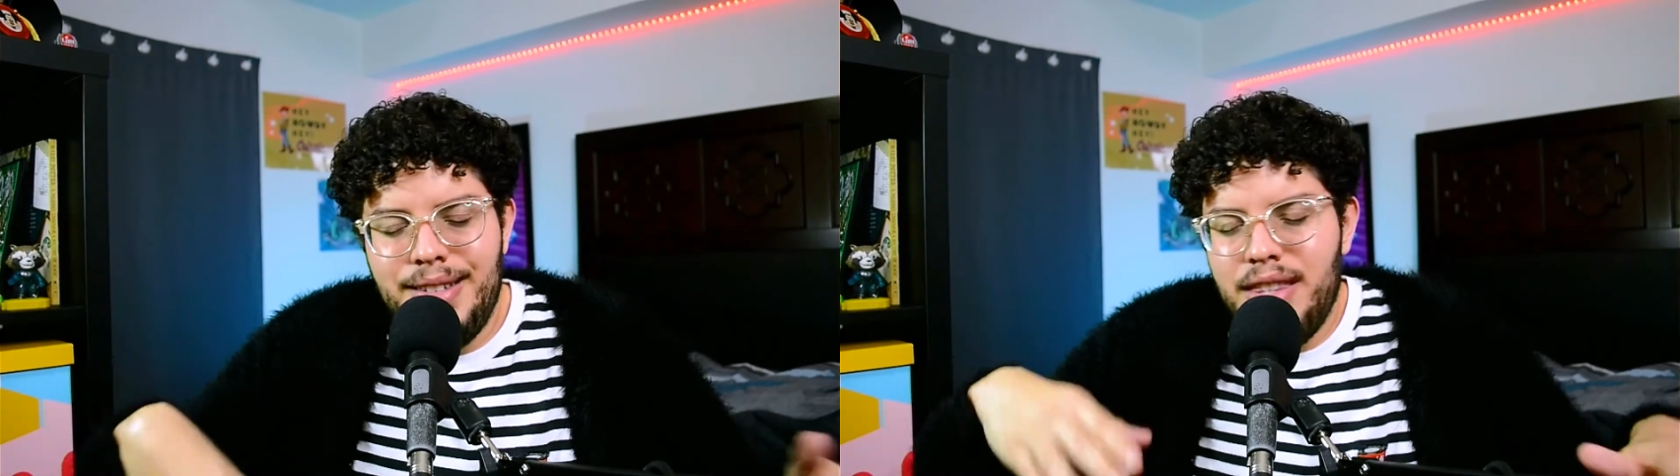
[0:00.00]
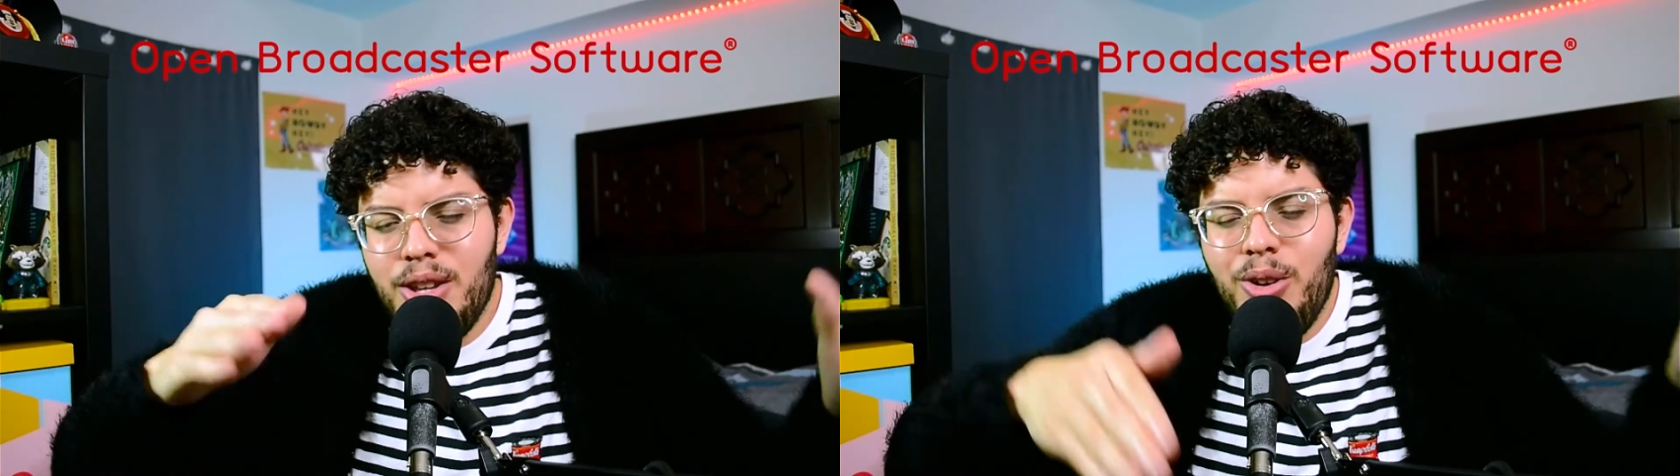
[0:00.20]

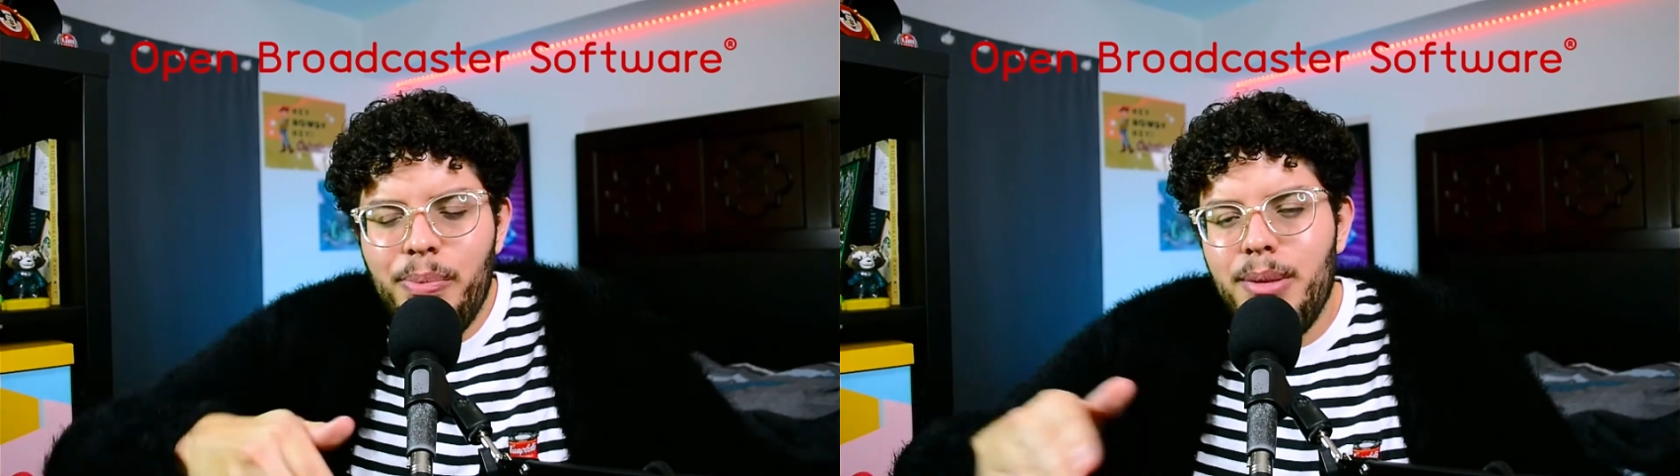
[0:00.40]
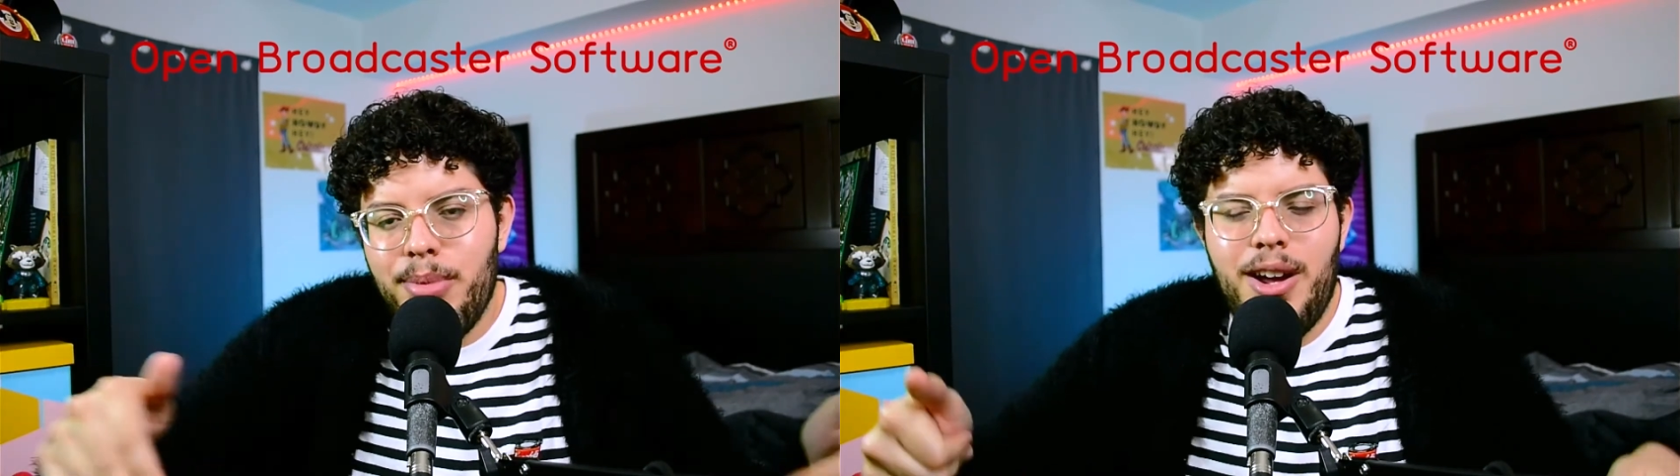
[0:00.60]
It's
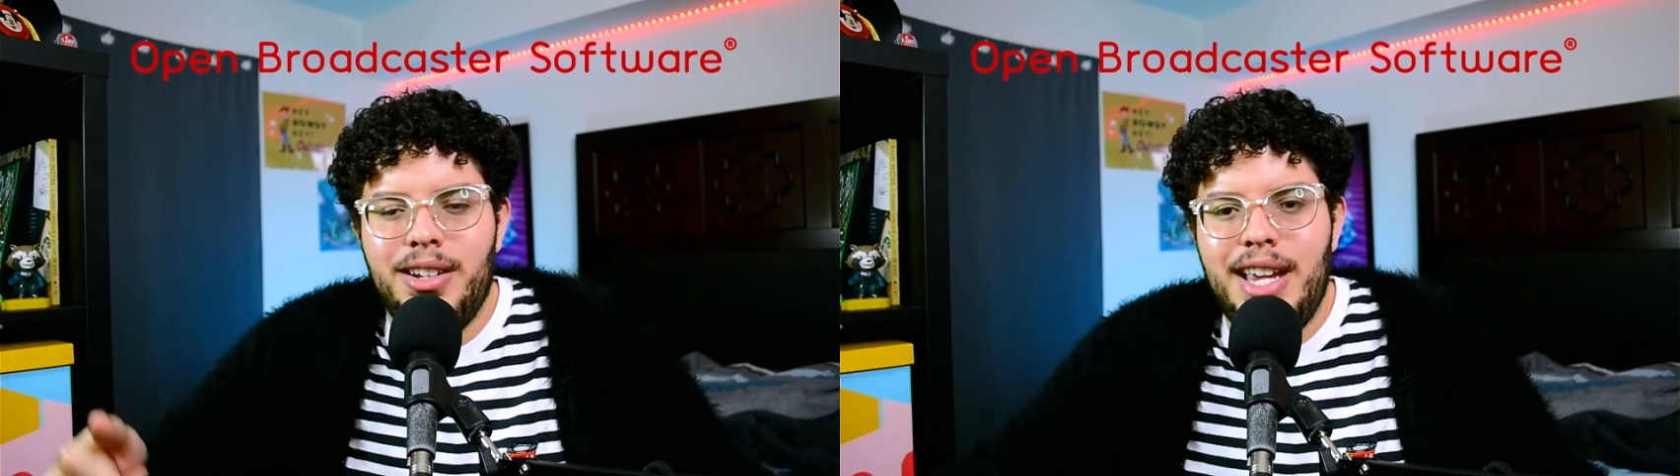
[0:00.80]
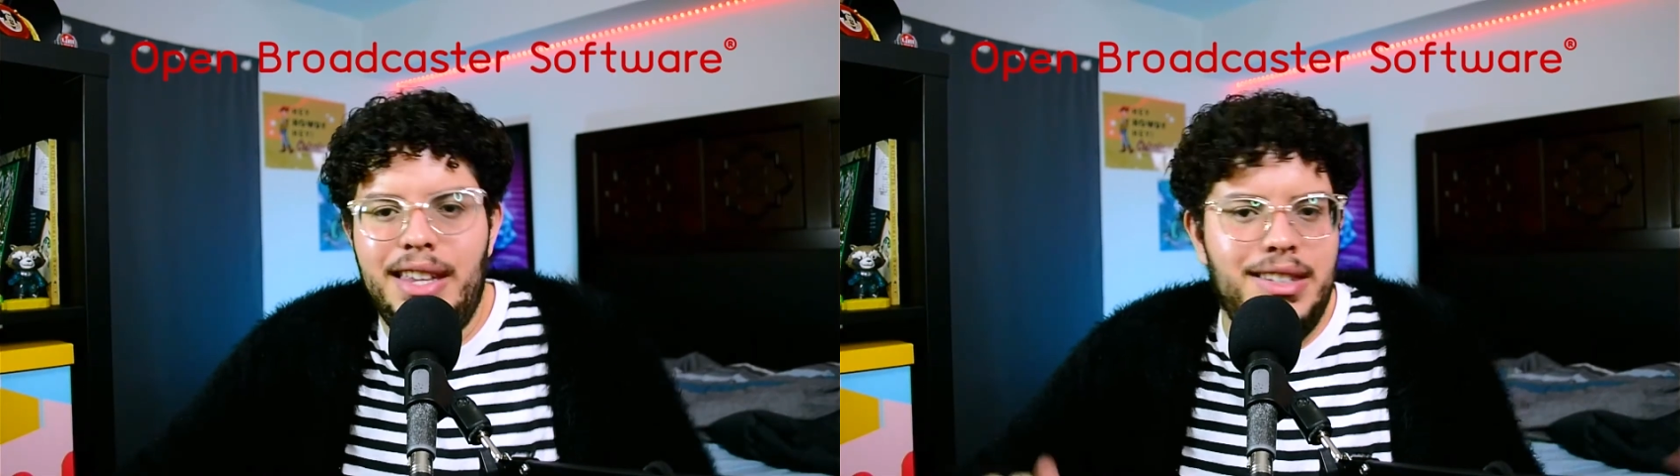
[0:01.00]
Open
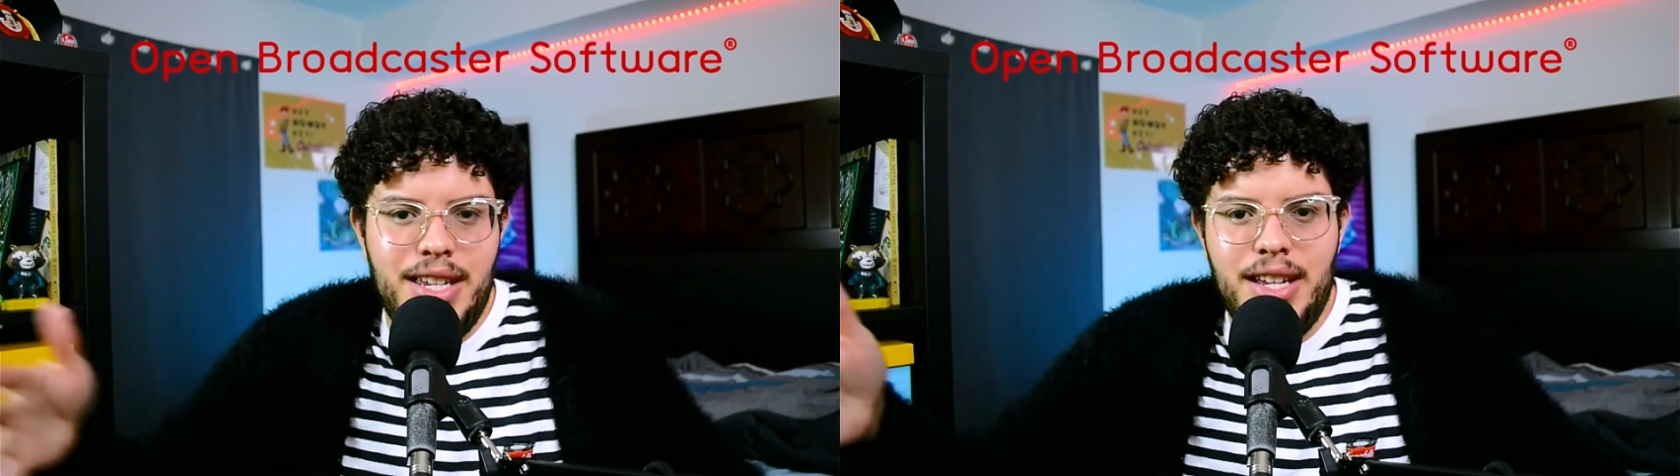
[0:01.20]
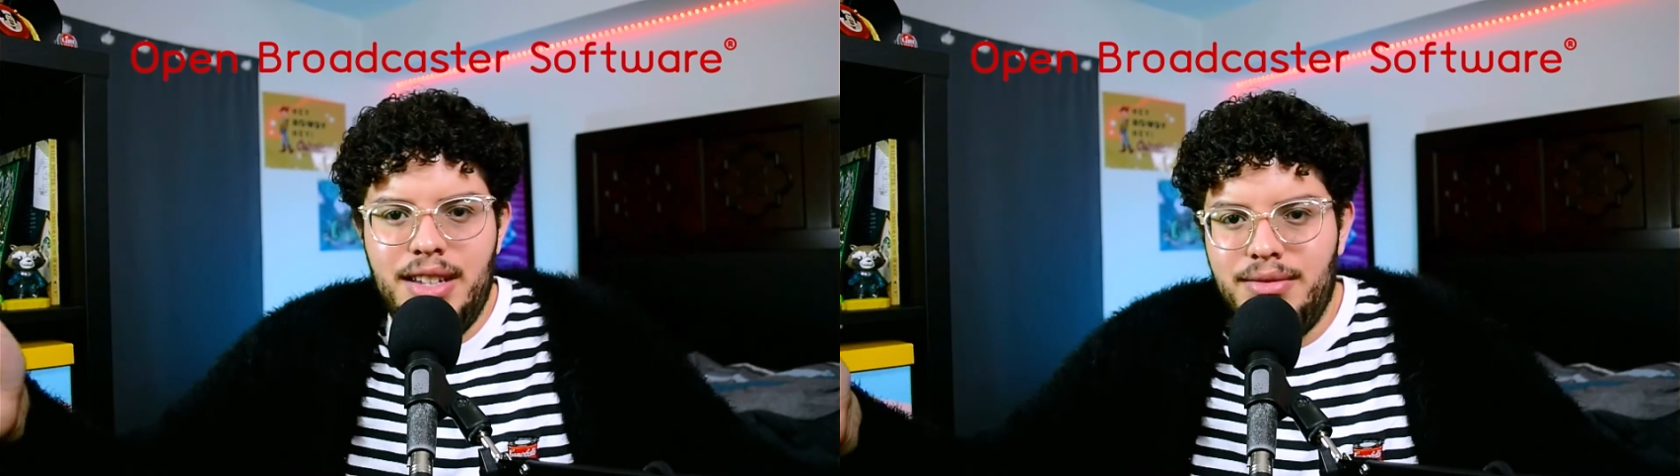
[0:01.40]

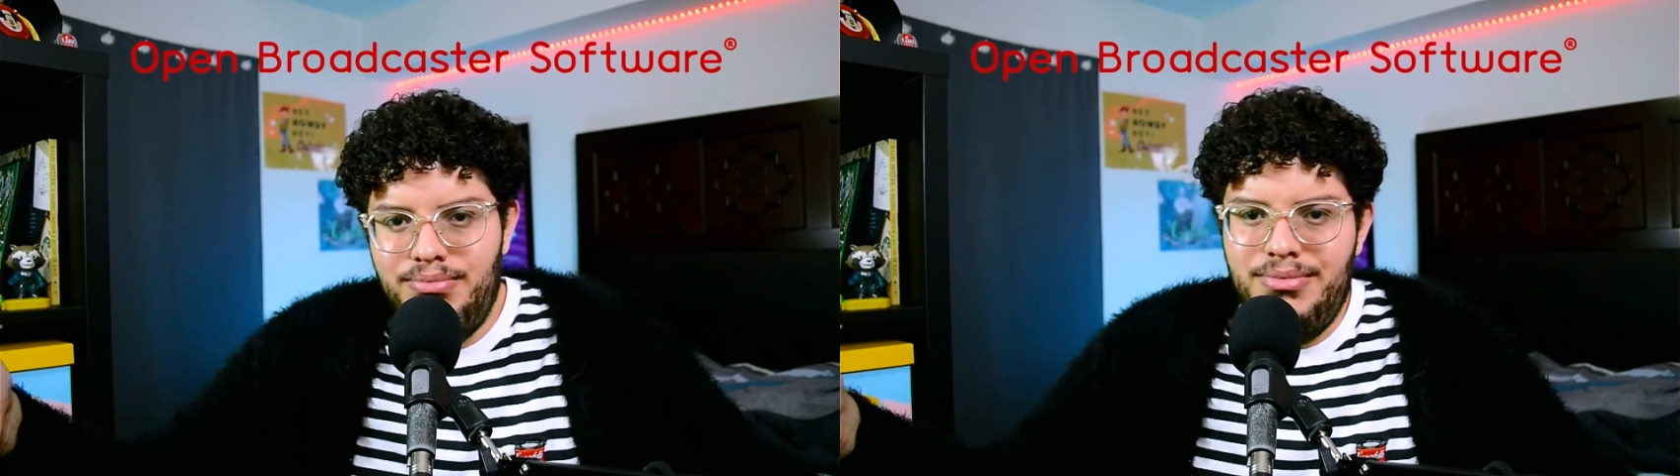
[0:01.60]
Broadcasting